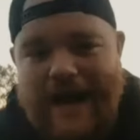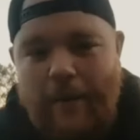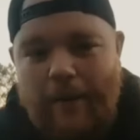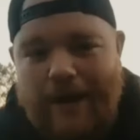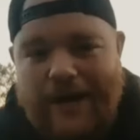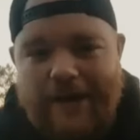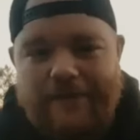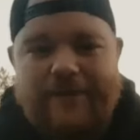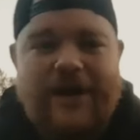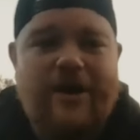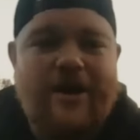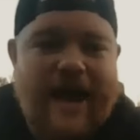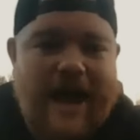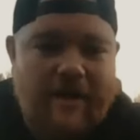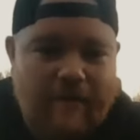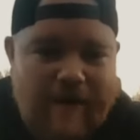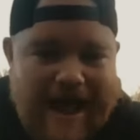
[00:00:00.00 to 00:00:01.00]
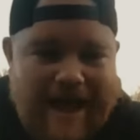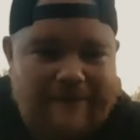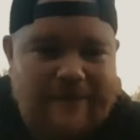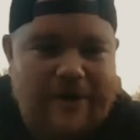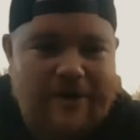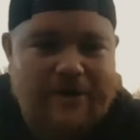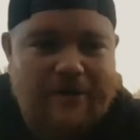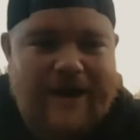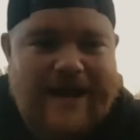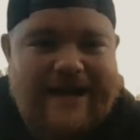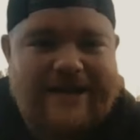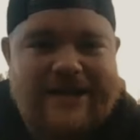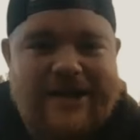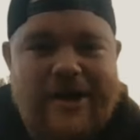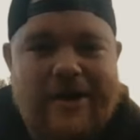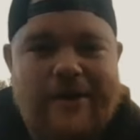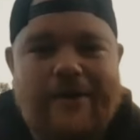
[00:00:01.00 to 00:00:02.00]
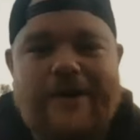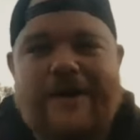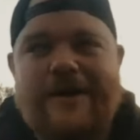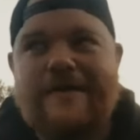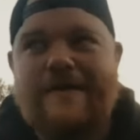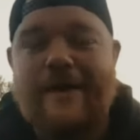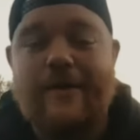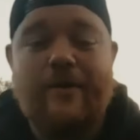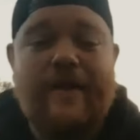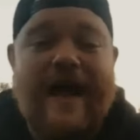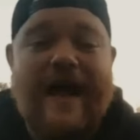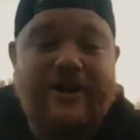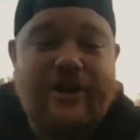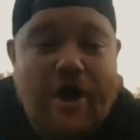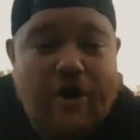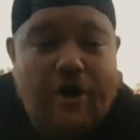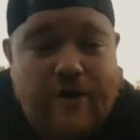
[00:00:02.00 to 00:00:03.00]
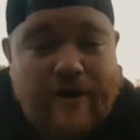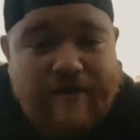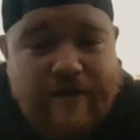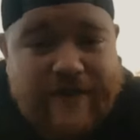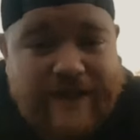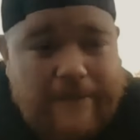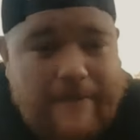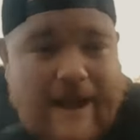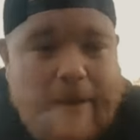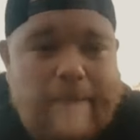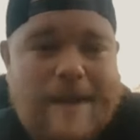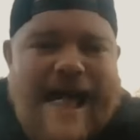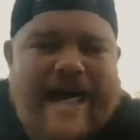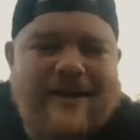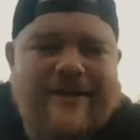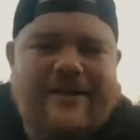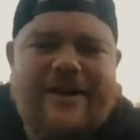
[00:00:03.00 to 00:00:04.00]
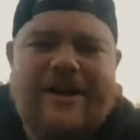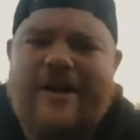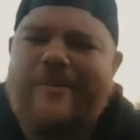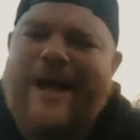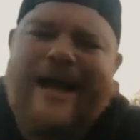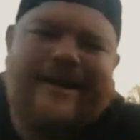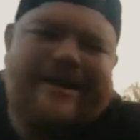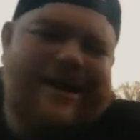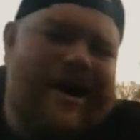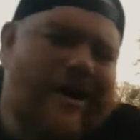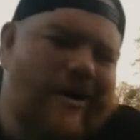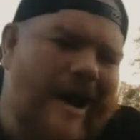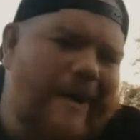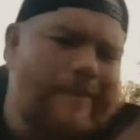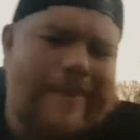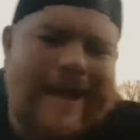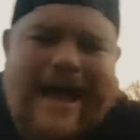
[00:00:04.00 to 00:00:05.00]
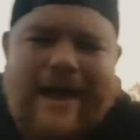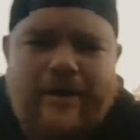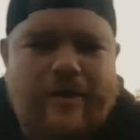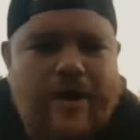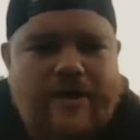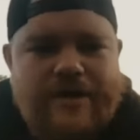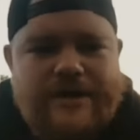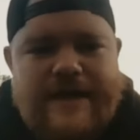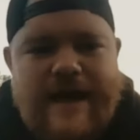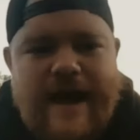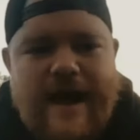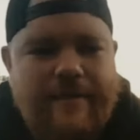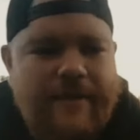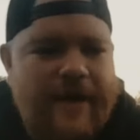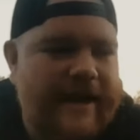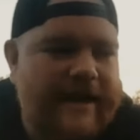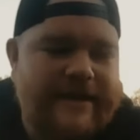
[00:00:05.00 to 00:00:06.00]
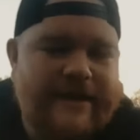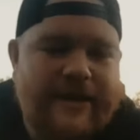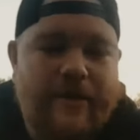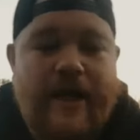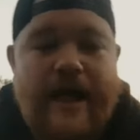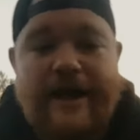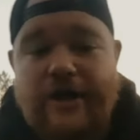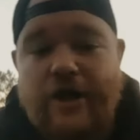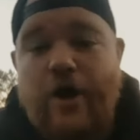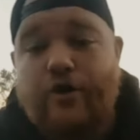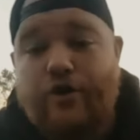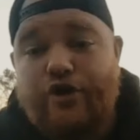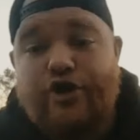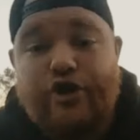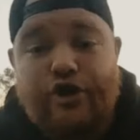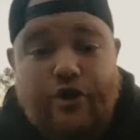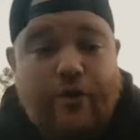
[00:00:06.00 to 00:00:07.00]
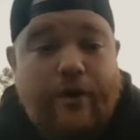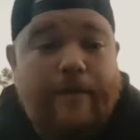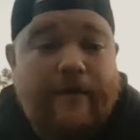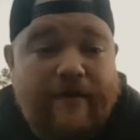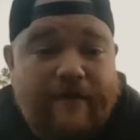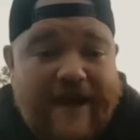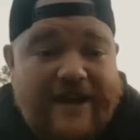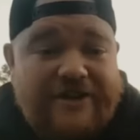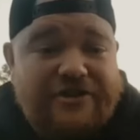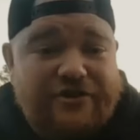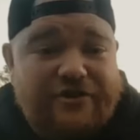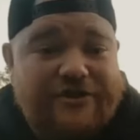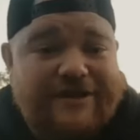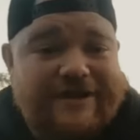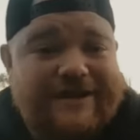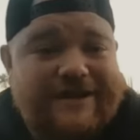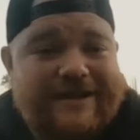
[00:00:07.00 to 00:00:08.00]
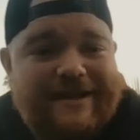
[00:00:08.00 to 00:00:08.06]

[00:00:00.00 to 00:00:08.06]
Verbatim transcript: I went up there and I rapped on the radio, they were like, "Yo, you ever think about battling?" And I'm like, "Yo, I battle all the time." Like, and they were like, "Yo, you should do it professionally."